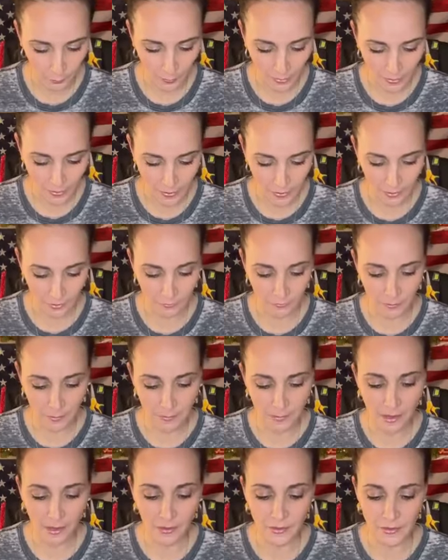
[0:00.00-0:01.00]
the rest of the
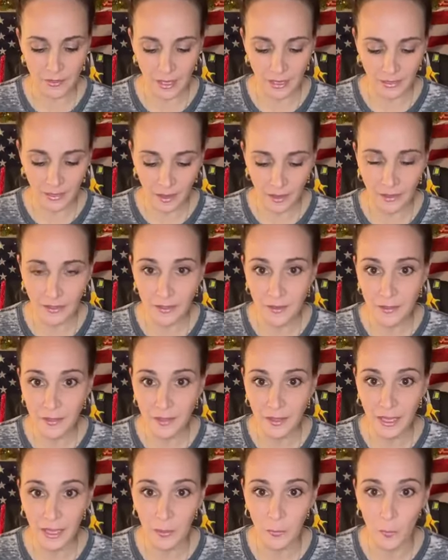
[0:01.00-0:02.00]
box. I kind of
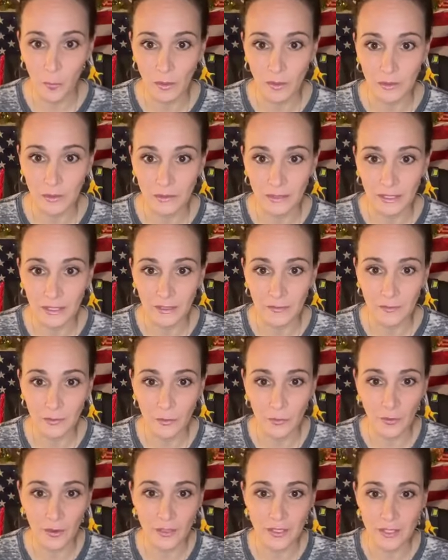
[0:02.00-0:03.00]
think I want to leave
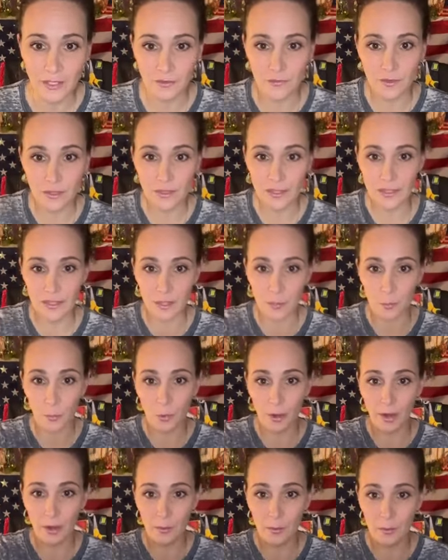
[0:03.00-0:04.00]
the rest of it this
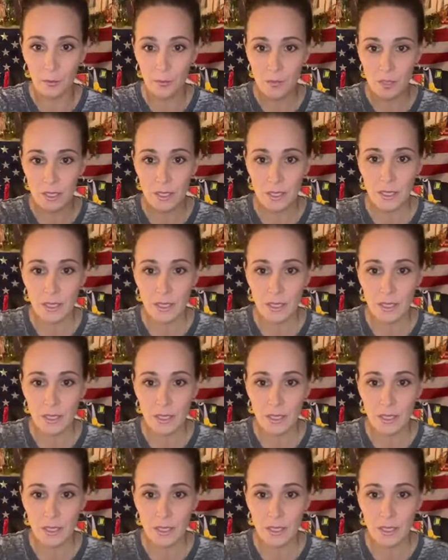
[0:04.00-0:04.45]
brown.